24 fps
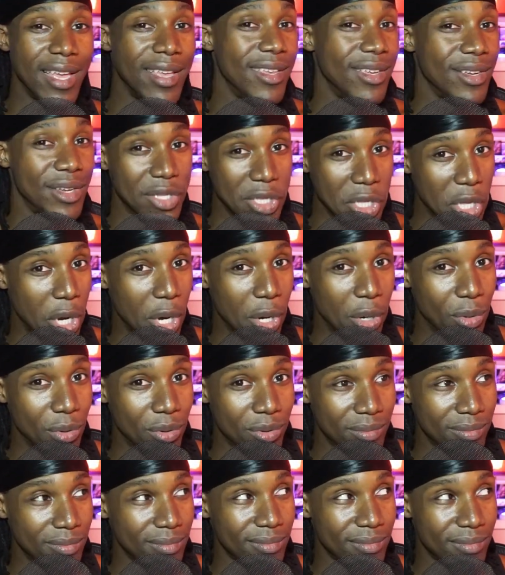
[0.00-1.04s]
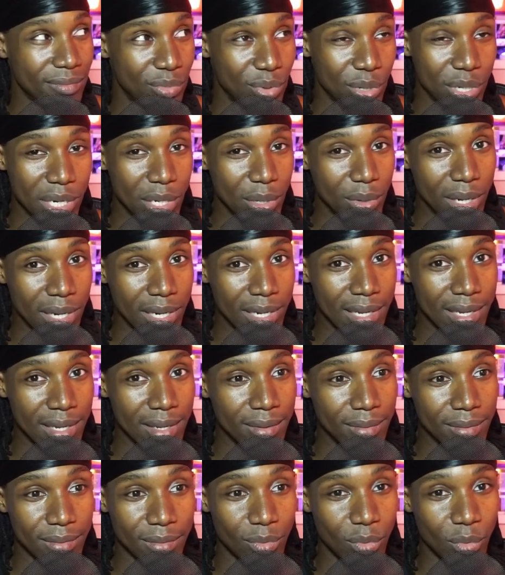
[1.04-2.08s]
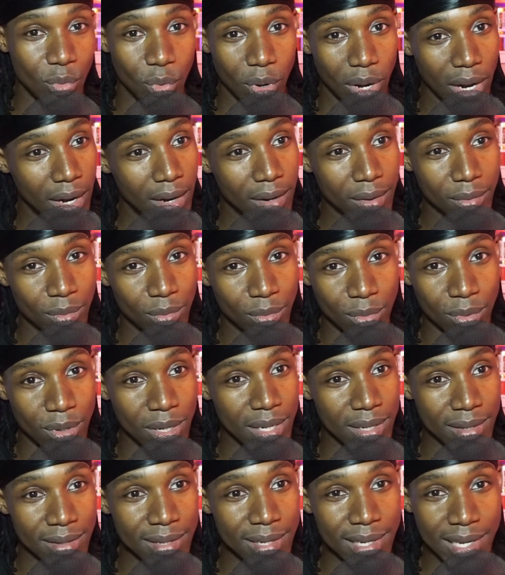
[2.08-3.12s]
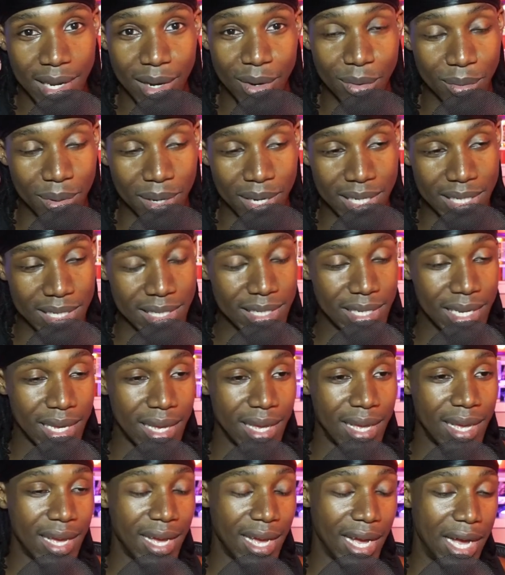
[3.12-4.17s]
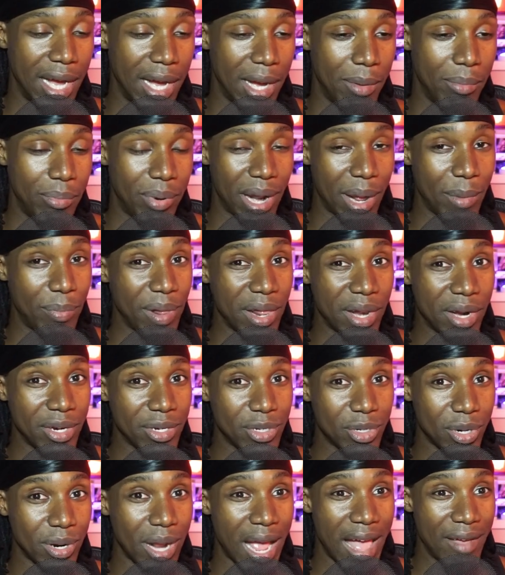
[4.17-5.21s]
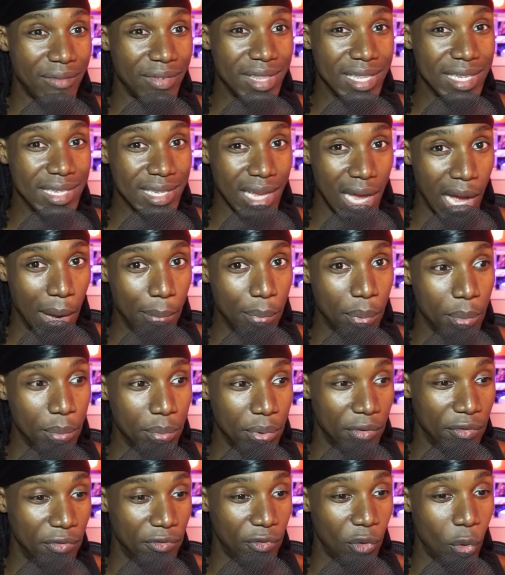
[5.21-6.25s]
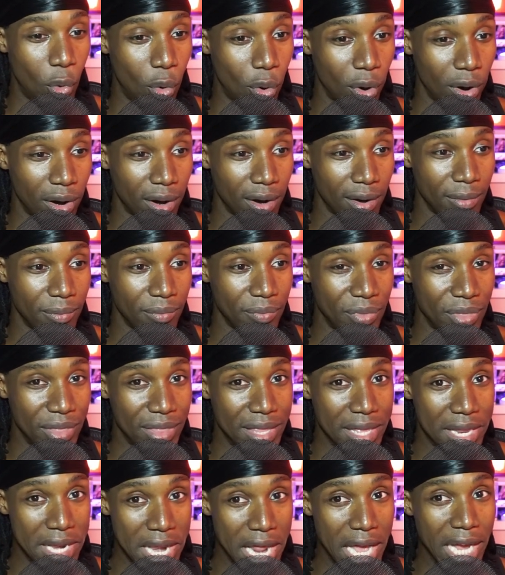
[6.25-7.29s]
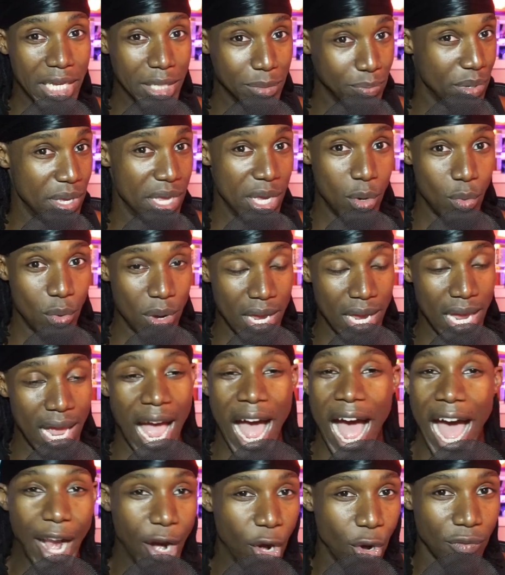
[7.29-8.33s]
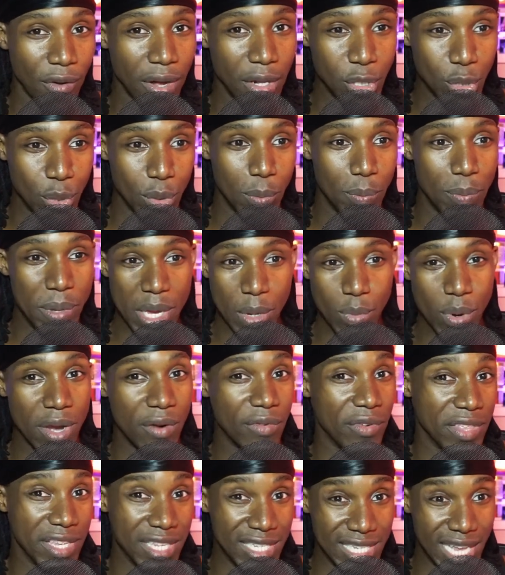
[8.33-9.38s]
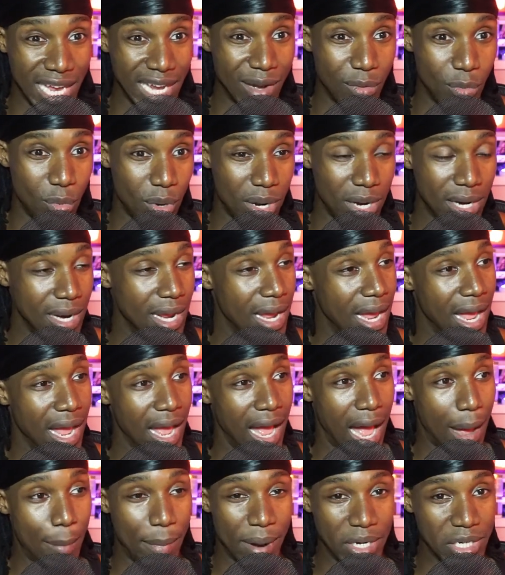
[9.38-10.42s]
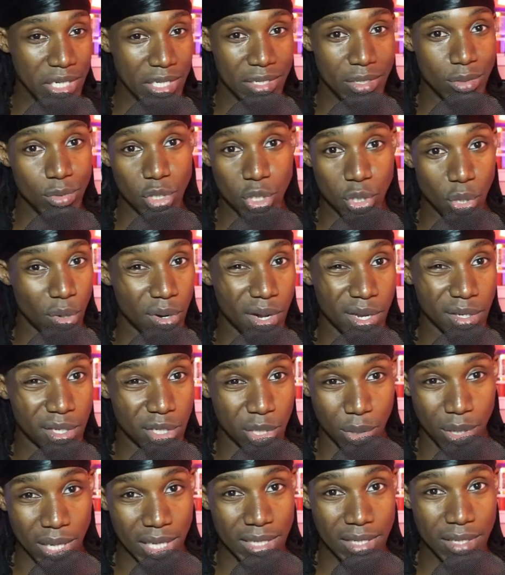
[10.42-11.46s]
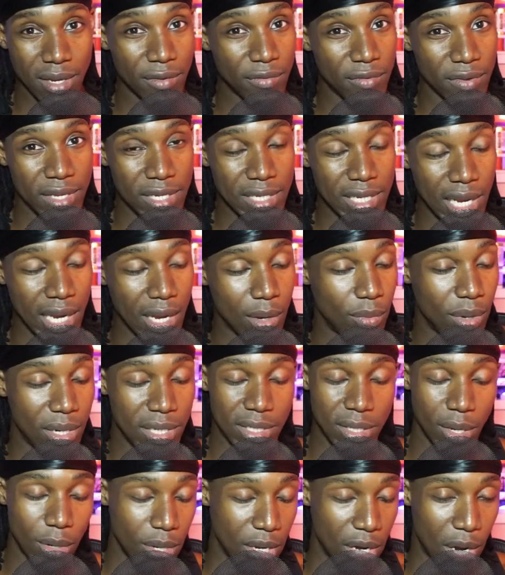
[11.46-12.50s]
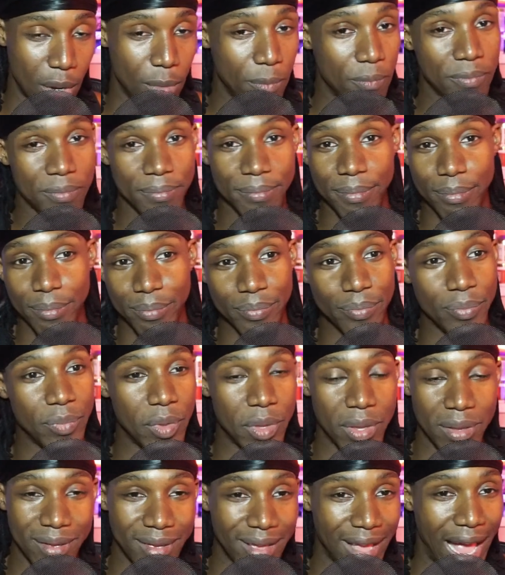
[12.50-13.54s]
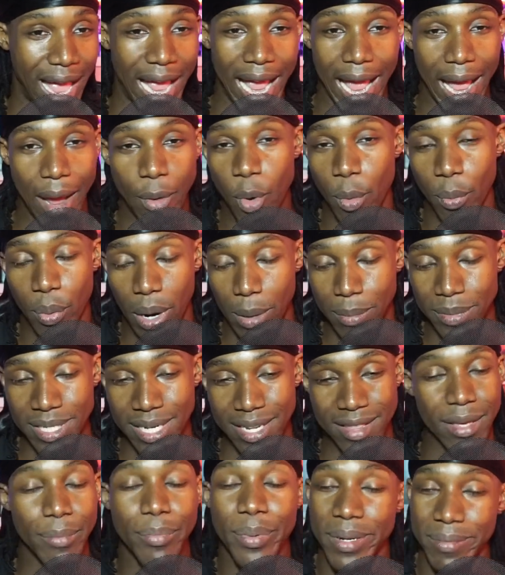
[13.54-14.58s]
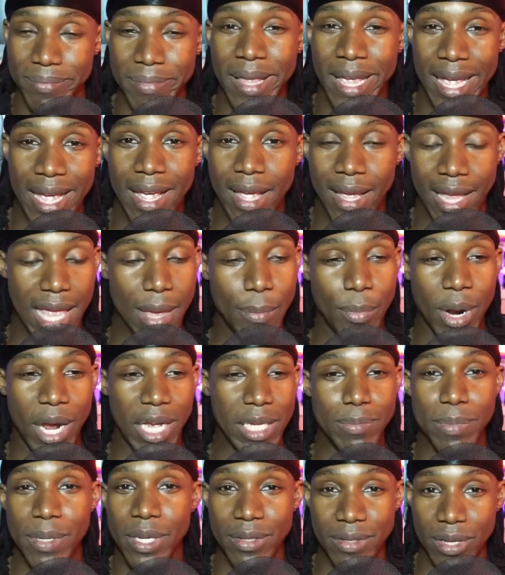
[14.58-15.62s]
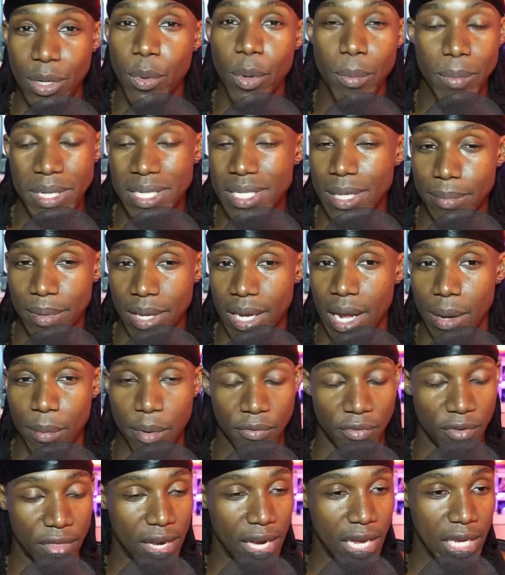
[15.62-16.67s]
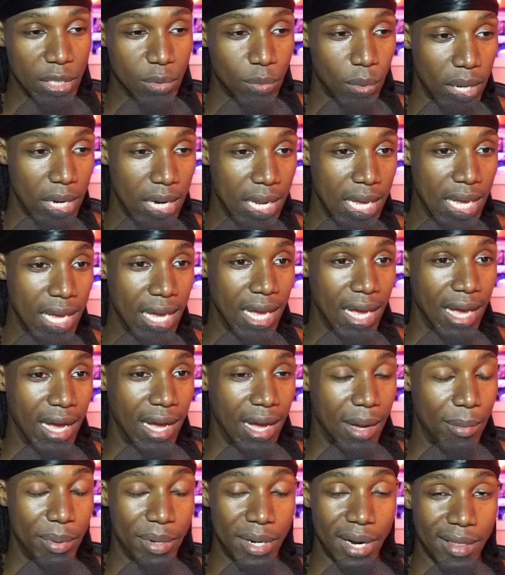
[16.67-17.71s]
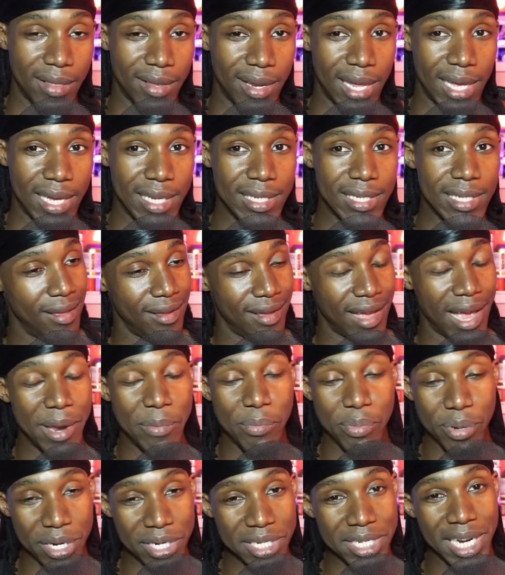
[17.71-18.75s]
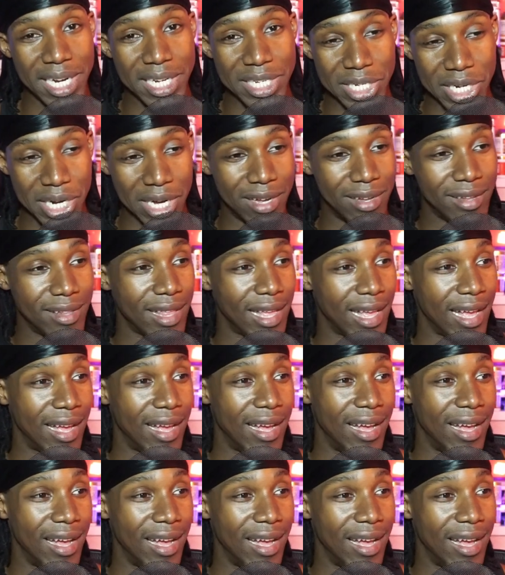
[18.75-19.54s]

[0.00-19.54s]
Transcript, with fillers: You'll know pretty quickly what the deal was. But I plan on having this up before the next peak week. I don't know if I'll do a peak week for the second one. I might just do show day stuff for the second one. So, you know, I won't promise anything, but keep your eyes peeled. There will be something coming for the next one. But nonetheless, I appreciate y'all.